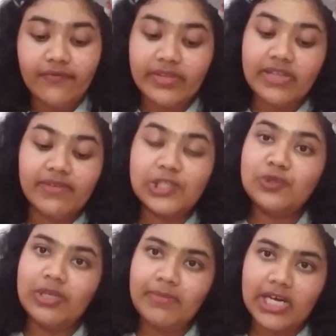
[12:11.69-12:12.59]
will
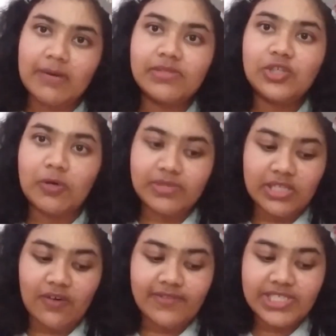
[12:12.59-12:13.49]
eventually become the
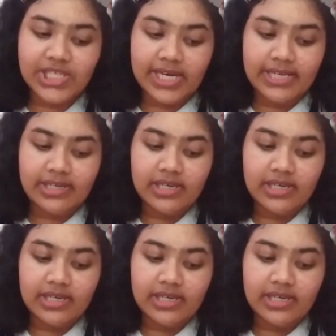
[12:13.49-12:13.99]
domicile of the child.